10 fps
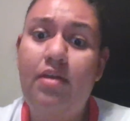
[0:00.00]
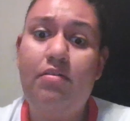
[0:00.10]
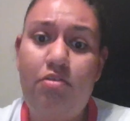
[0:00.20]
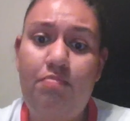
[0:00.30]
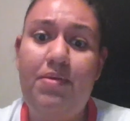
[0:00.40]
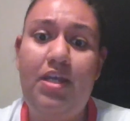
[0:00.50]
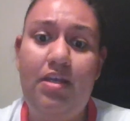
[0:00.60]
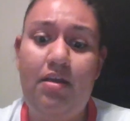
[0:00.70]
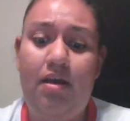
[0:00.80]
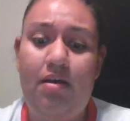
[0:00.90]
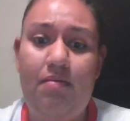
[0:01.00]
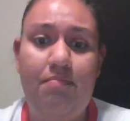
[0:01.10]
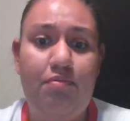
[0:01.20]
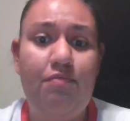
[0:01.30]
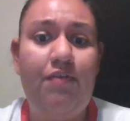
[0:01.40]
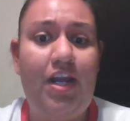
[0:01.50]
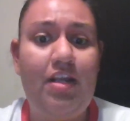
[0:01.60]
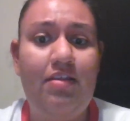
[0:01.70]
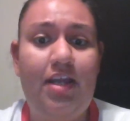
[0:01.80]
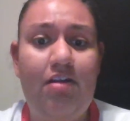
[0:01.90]
to be provide
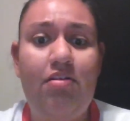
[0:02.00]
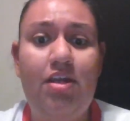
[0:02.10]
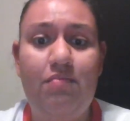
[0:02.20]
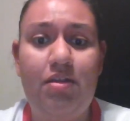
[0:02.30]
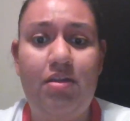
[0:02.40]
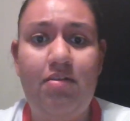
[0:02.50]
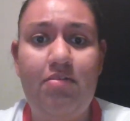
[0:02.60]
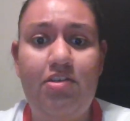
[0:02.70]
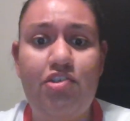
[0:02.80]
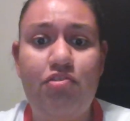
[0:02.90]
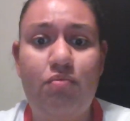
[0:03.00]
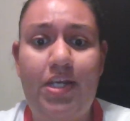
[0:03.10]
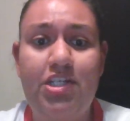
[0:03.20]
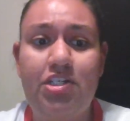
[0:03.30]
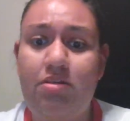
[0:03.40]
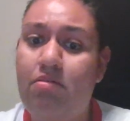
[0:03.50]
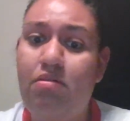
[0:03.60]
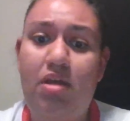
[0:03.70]
integrity within the situation,